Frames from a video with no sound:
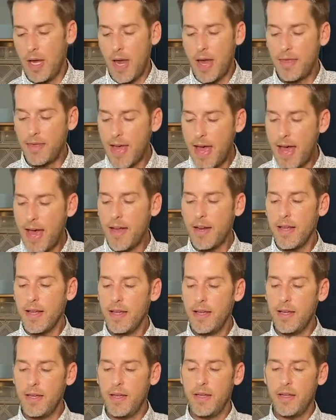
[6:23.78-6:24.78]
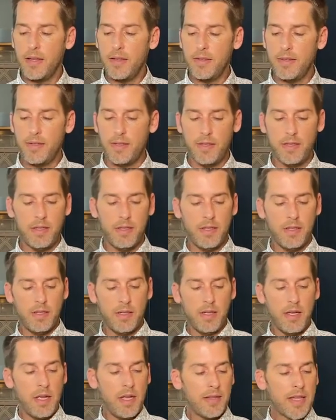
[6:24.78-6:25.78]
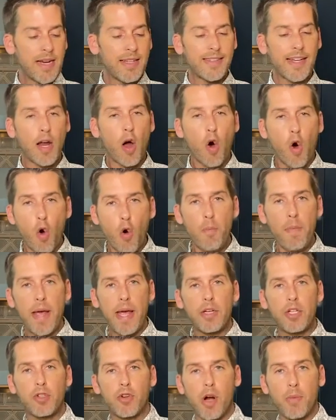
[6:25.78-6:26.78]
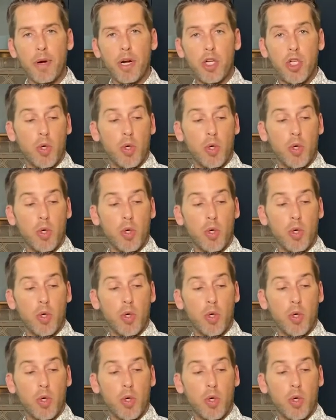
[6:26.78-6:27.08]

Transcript: And that is, that is a homemade strawberry